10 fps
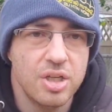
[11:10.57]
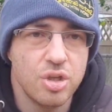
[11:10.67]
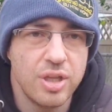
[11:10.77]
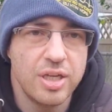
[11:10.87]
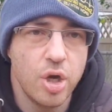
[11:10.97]

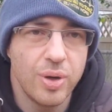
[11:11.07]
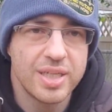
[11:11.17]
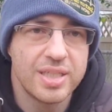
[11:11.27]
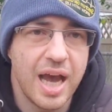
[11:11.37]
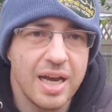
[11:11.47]
so they
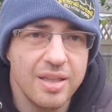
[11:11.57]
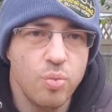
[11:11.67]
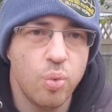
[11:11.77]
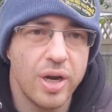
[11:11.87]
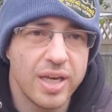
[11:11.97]
know
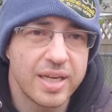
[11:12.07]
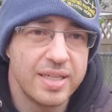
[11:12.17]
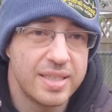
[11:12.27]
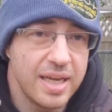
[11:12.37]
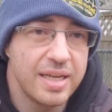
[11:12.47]
exactly what
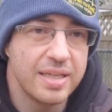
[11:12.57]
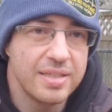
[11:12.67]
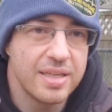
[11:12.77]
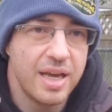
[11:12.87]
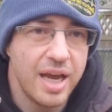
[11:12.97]
it
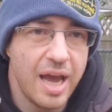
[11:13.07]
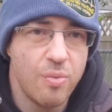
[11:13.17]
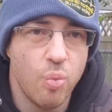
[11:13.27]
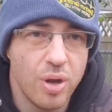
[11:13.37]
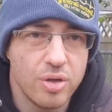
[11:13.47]
contains
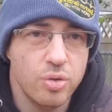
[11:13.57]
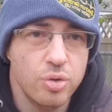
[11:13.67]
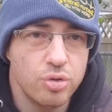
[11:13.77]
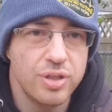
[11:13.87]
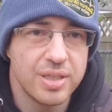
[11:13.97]
and what
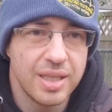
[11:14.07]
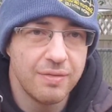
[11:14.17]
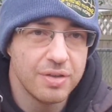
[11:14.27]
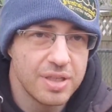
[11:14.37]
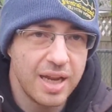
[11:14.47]
nutrient
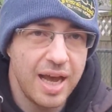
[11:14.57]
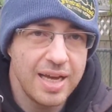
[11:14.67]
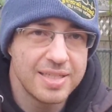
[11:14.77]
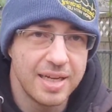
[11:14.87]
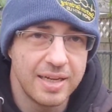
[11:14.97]
levels it
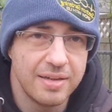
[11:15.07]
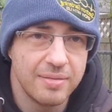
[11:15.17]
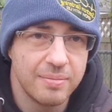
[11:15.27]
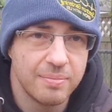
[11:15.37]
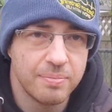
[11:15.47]
has in it.